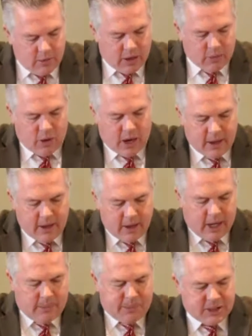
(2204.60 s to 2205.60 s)
what one
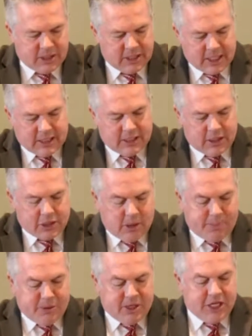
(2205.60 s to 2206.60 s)
uh, person says the
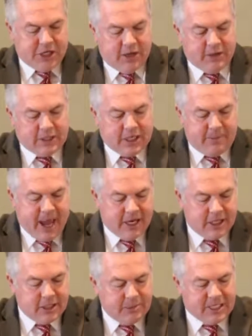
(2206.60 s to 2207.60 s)
interpretation of this
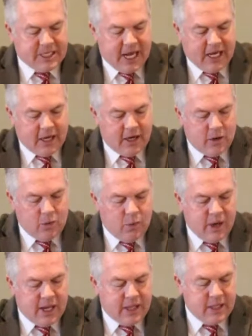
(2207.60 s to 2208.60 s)
command is to be taken
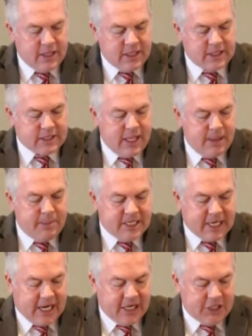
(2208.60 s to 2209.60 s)
with this
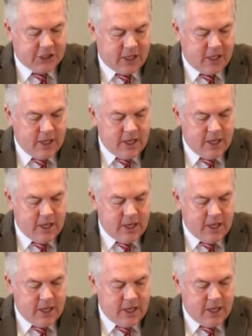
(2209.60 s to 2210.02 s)
limitation